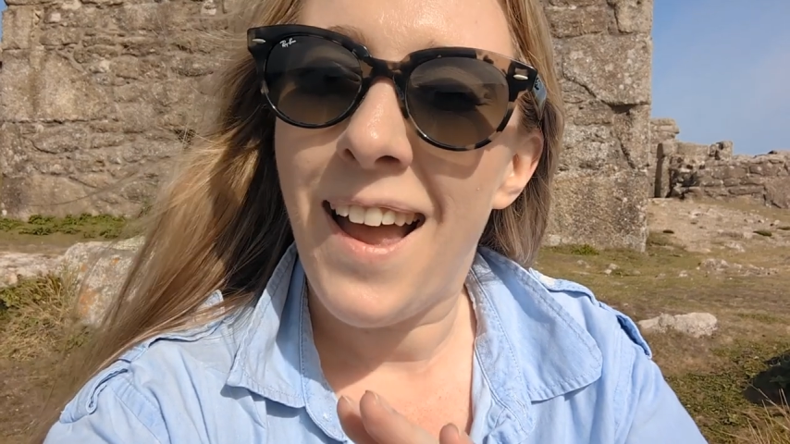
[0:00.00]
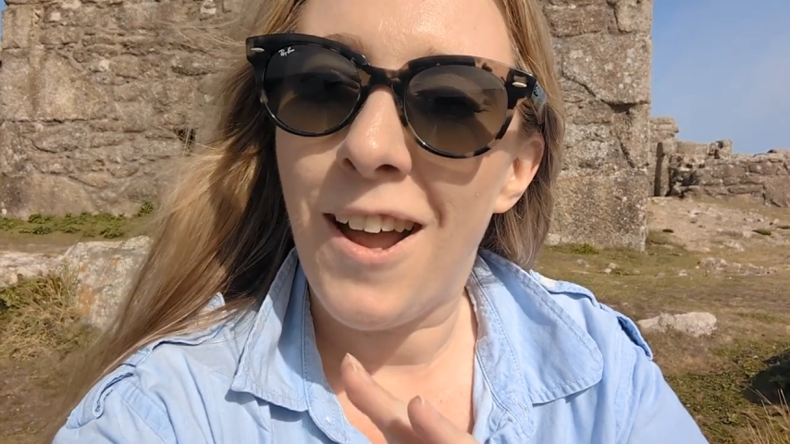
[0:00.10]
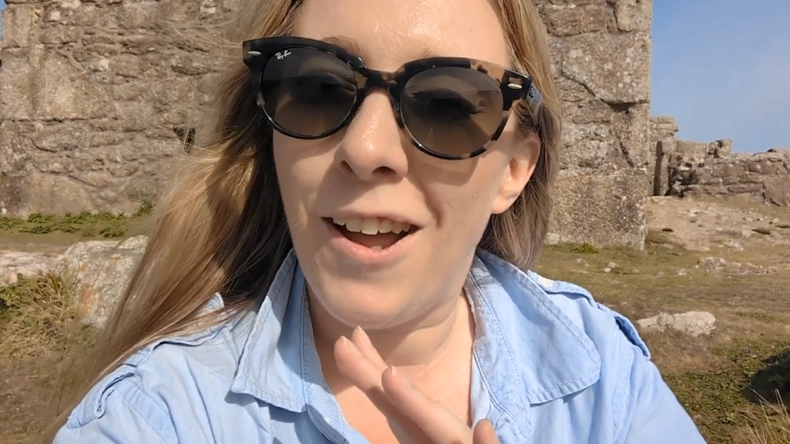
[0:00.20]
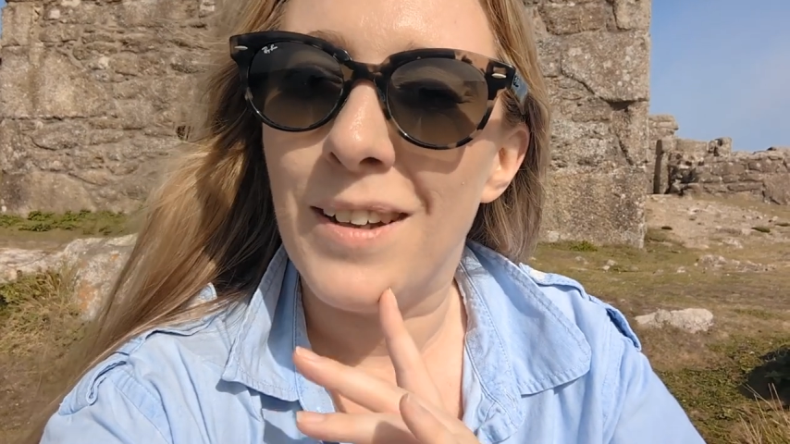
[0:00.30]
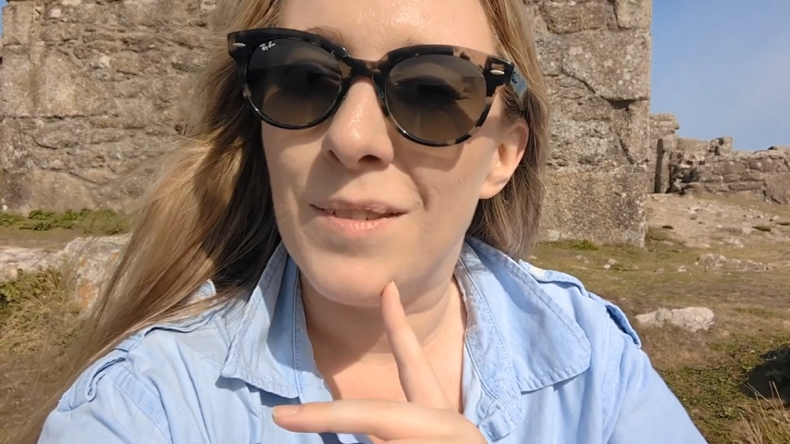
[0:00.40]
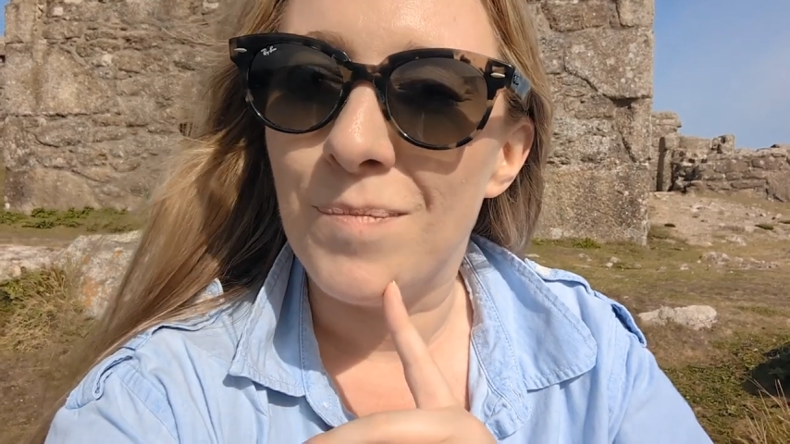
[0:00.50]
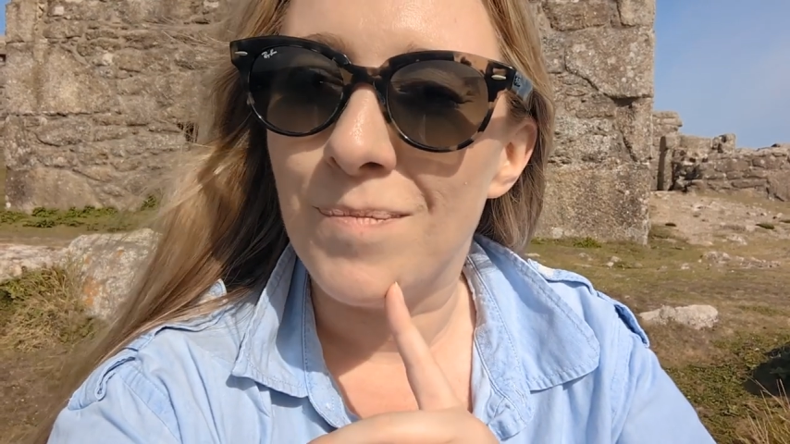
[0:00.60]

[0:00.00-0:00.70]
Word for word: Um,